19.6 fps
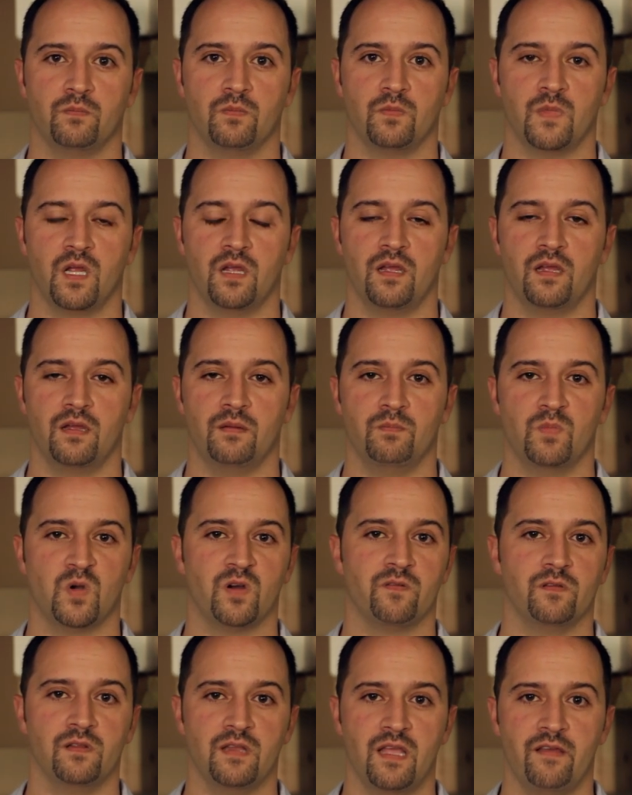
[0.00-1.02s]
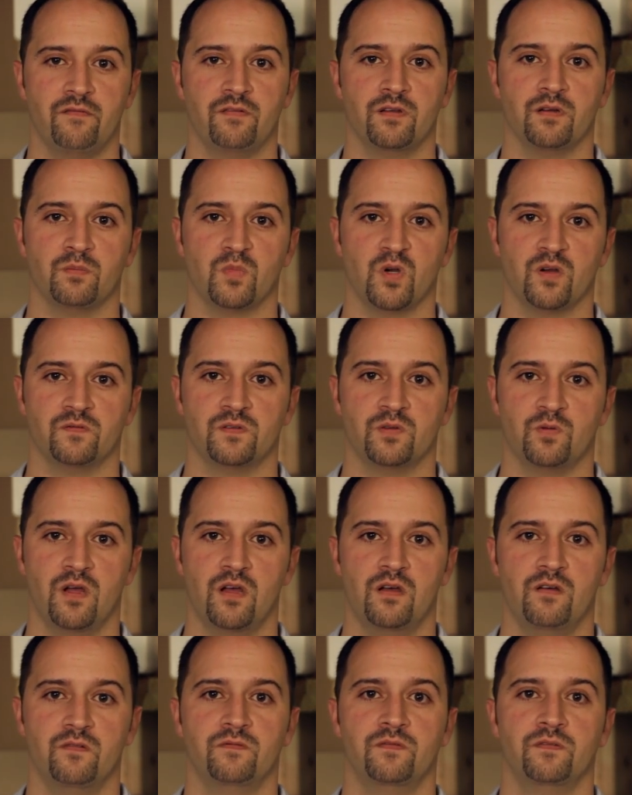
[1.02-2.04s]
MERV 11 or MERV
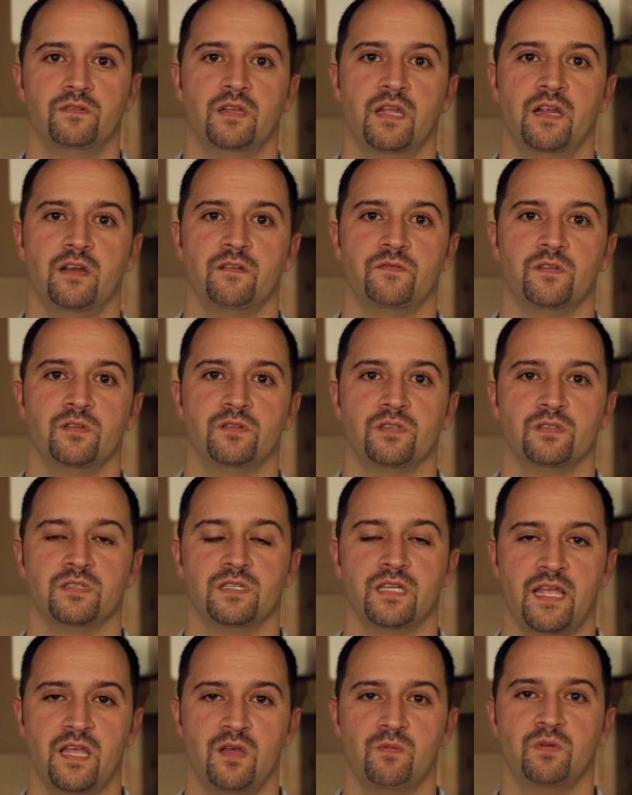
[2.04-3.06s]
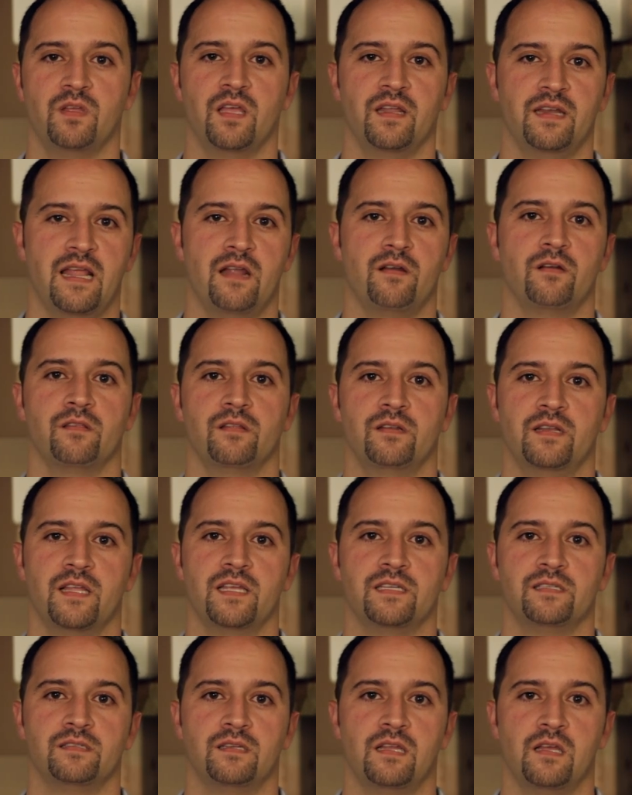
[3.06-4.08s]
12 air filter to help cut down on the
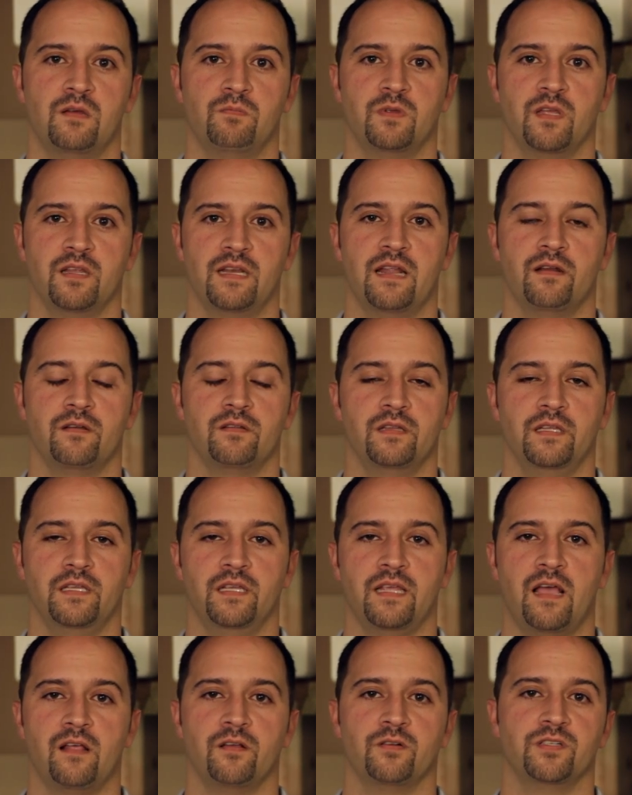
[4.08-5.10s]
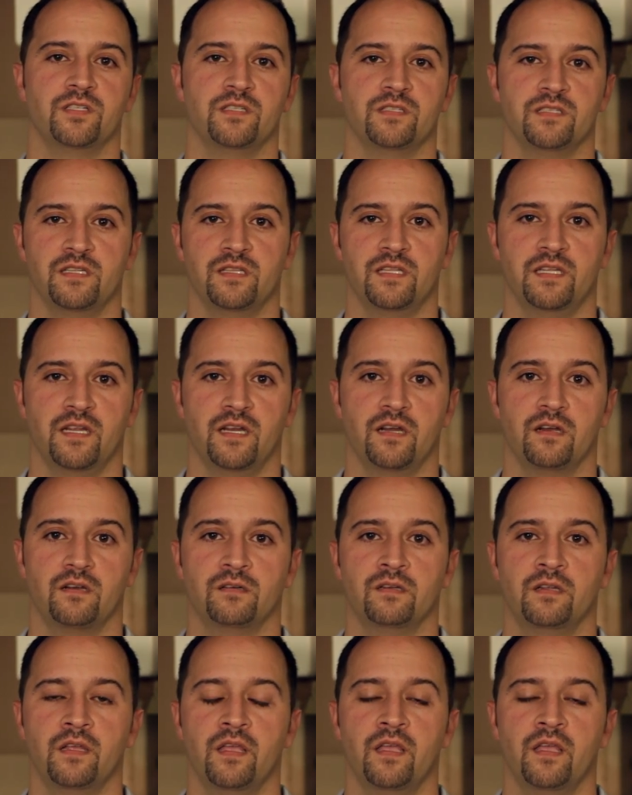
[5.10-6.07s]
dust, help cut down on the allergens in the air.